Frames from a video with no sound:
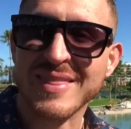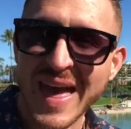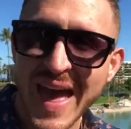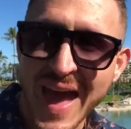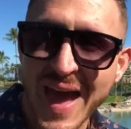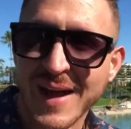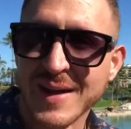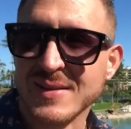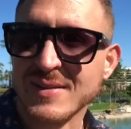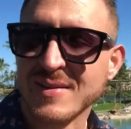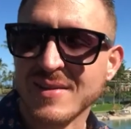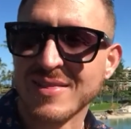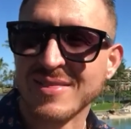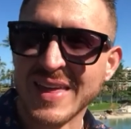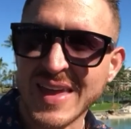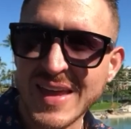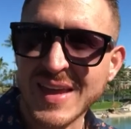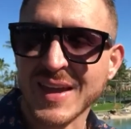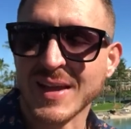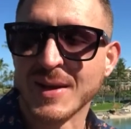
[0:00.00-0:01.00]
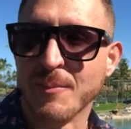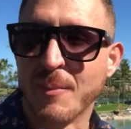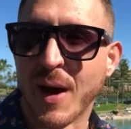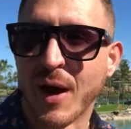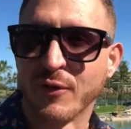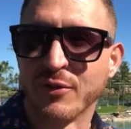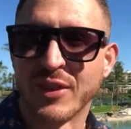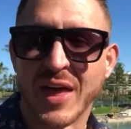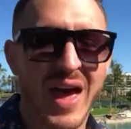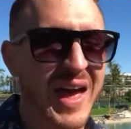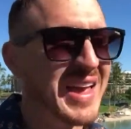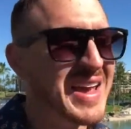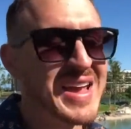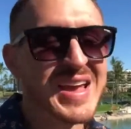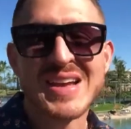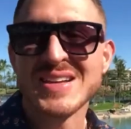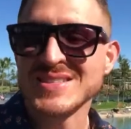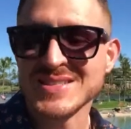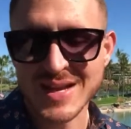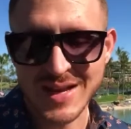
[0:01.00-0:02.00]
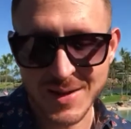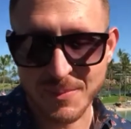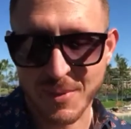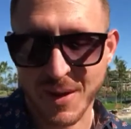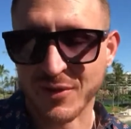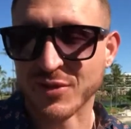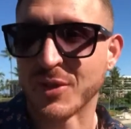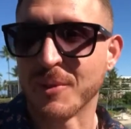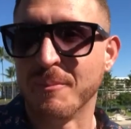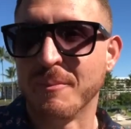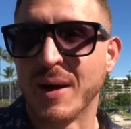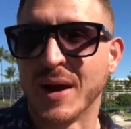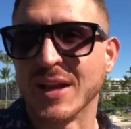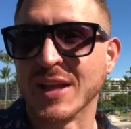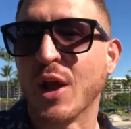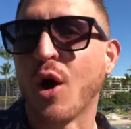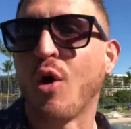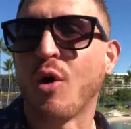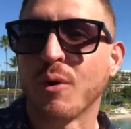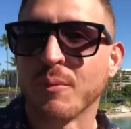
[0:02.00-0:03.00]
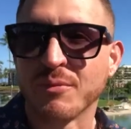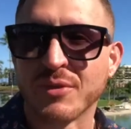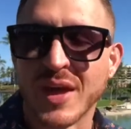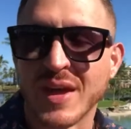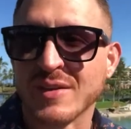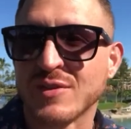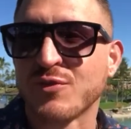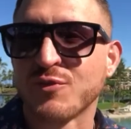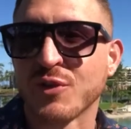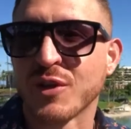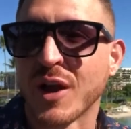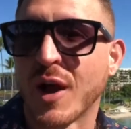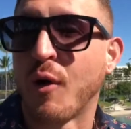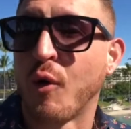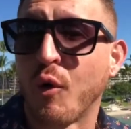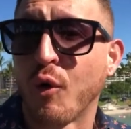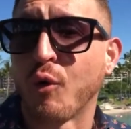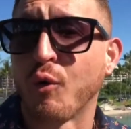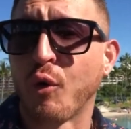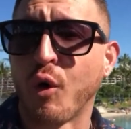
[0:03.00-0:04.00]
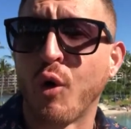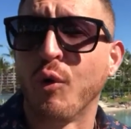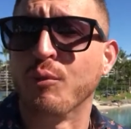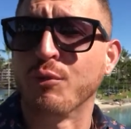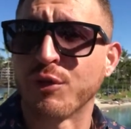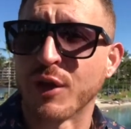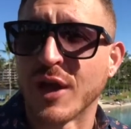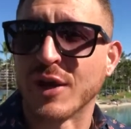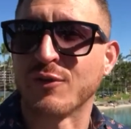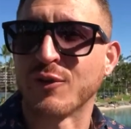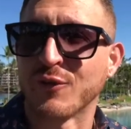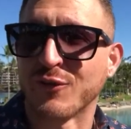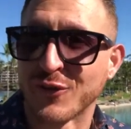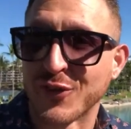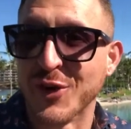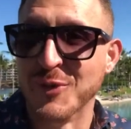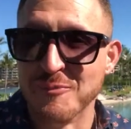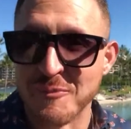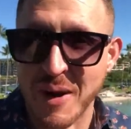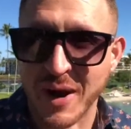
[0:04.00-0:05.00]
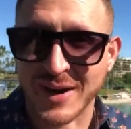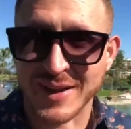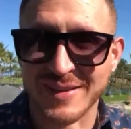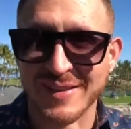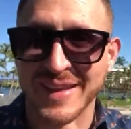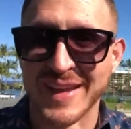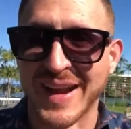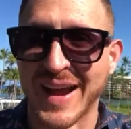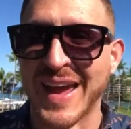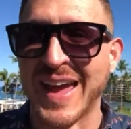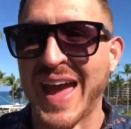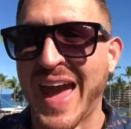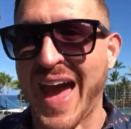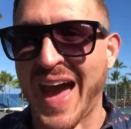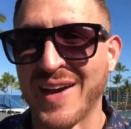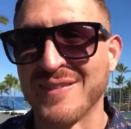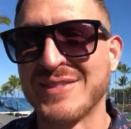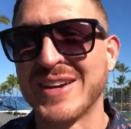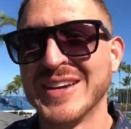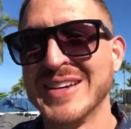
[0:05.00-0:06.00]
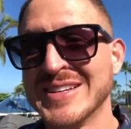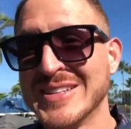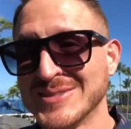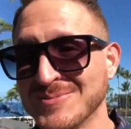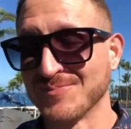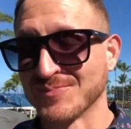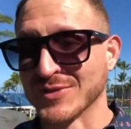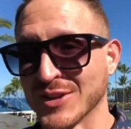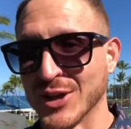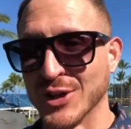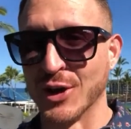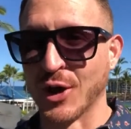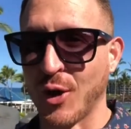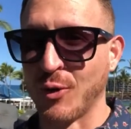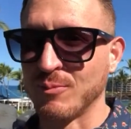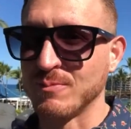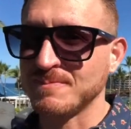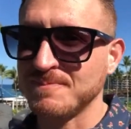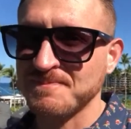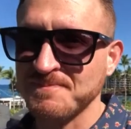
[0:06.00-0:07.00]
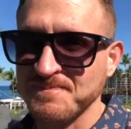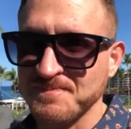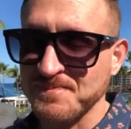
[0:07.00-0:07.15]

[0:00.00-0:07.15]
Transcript: That, thinking about that. It's not about the money. Oh, I'm thankful. Oh, oh, I'm thankful for the money that I have, you know.